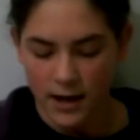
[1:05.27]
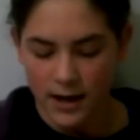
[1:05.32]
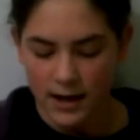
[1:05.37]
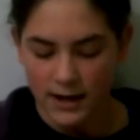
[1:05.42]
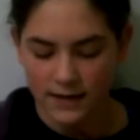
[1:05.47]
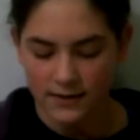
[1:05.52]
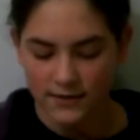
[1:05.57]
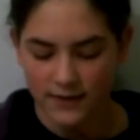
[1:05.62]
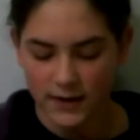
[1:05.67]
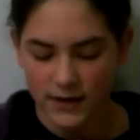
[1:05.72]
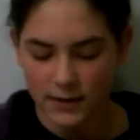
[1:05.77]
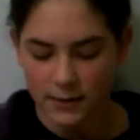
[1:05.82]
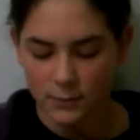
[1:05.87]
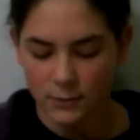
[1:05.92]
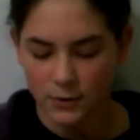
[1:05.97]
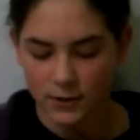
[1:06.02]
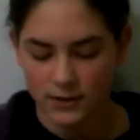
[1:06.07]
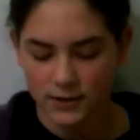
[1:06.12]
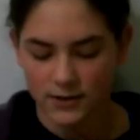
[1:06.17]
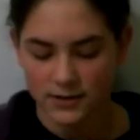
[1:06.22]
It's very
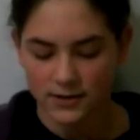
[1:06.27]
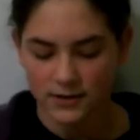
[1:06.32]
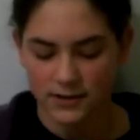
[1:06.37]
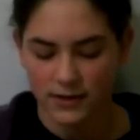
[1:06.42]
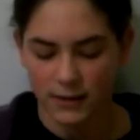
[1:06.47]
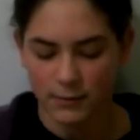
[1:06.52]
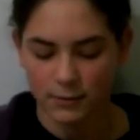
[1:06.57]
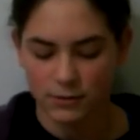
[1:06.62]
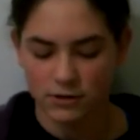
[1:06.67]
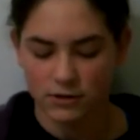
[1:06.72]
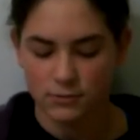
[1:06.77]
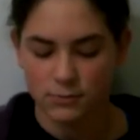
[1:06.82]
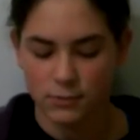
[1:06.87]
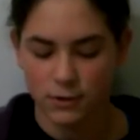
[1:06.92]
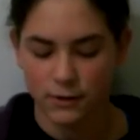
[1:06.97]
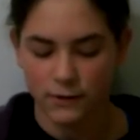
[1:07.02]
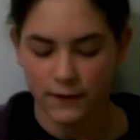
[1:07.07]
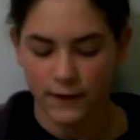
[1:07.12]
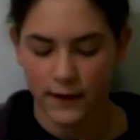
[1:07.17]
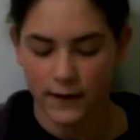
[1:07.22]
important to stop racial
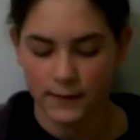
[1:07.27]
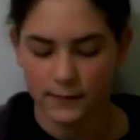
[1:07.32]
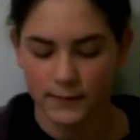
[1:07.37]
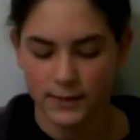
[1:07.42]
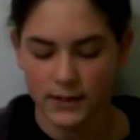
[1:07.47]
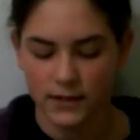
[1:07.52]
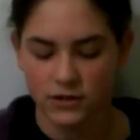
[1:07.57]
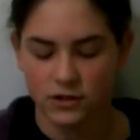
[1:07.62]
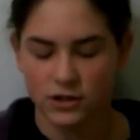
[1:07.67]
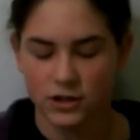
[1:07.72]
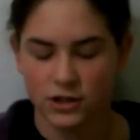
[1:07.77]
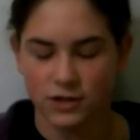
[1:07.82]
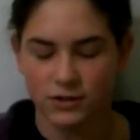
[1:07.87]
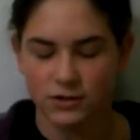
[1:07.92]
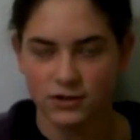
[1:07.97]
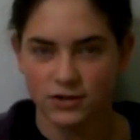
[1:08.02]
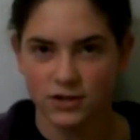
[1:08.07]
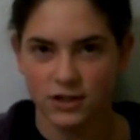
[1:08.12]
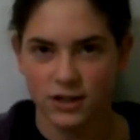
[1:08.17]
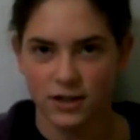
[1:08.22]
profiling because
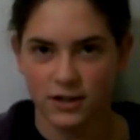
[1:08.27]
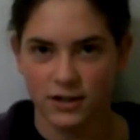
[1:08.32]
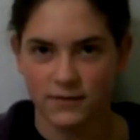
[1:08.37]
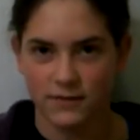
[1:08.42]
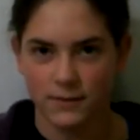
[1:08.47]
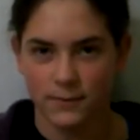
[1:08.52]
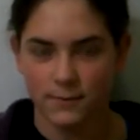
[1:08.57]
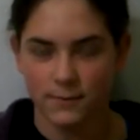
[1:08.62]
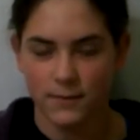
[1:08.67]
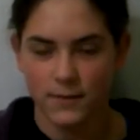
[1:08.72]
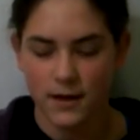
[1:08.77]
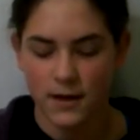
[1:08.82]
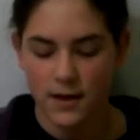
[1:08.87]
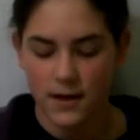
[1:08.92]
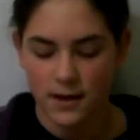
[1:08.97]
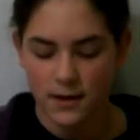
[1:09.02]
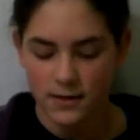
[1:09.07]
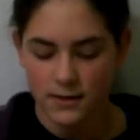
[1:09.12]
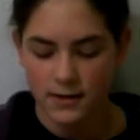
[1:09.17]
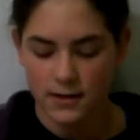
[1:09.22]
children should learn from
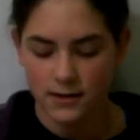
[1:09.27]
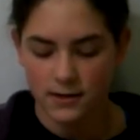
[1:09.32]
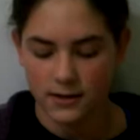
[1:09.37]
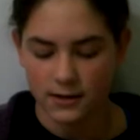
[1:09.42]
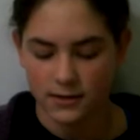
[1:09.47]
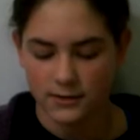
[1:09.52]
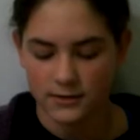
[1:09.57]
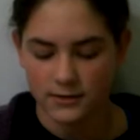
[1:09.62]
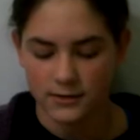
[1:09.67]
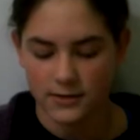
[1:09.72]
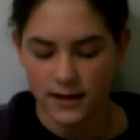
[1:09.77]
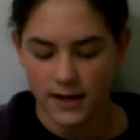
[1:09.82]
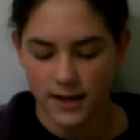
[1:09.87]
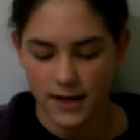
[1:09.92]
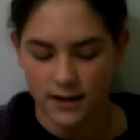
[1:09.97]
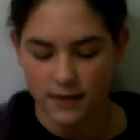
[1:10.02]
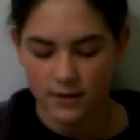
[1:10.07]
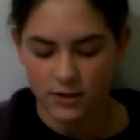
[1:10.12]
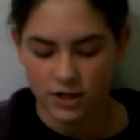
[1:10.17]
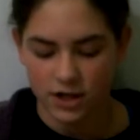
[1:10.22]
the adults
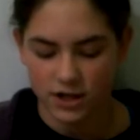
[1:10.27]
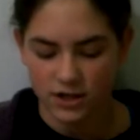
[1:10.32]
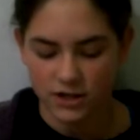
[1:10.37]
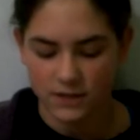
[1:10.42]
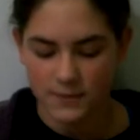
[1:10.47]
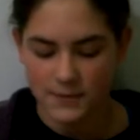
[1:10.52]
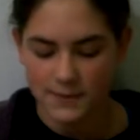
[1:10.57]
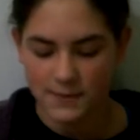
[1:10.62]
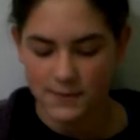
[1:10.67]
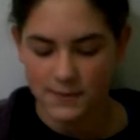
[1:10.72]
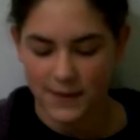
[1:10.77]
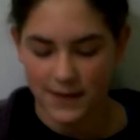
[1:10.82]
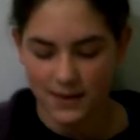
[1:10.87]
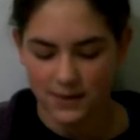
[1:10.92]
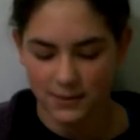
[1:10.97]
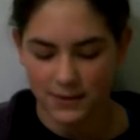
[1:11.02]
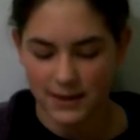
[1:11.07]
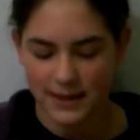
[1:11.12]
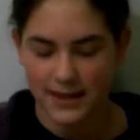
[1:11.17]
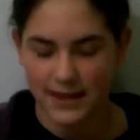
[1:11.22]
that judging people by
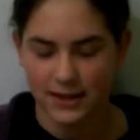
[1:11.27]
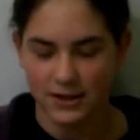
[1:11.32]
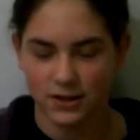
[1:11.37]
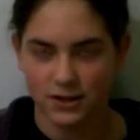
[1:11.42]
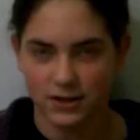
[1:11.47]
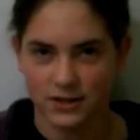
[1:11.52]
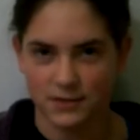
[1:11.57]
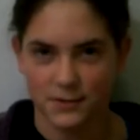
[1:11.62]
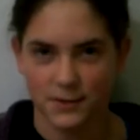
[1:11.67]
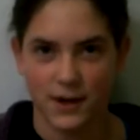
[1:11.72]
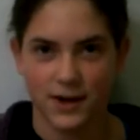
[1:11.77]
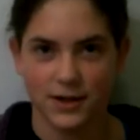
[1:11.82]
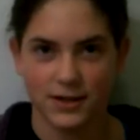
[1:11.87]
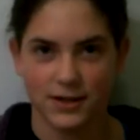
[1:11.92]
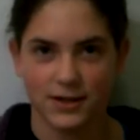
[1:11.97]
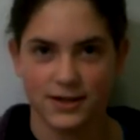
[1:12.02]
the way they look is wrong.